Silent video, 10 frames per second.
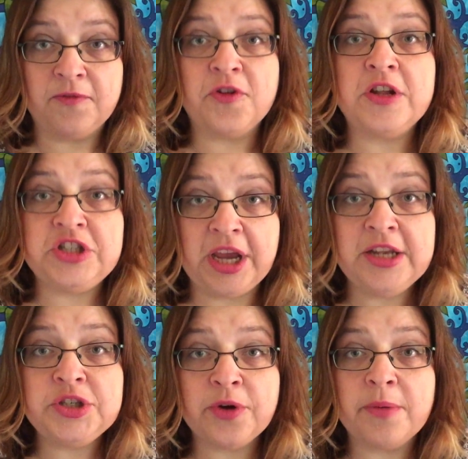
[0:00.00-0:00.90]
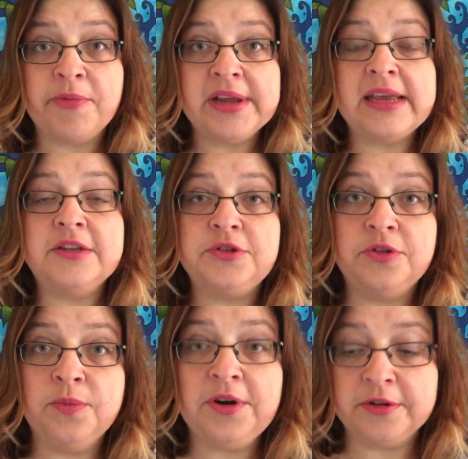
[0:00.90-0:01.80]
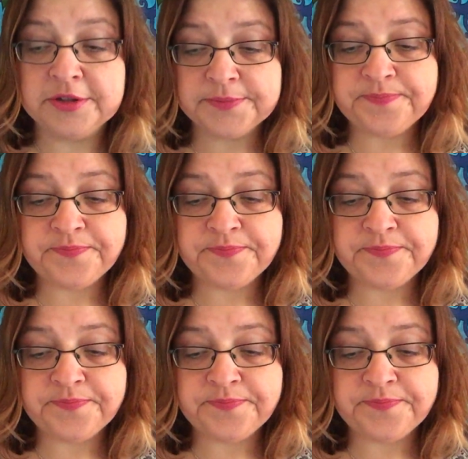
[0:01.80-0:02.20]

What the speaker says: for the change you are bringing into the world?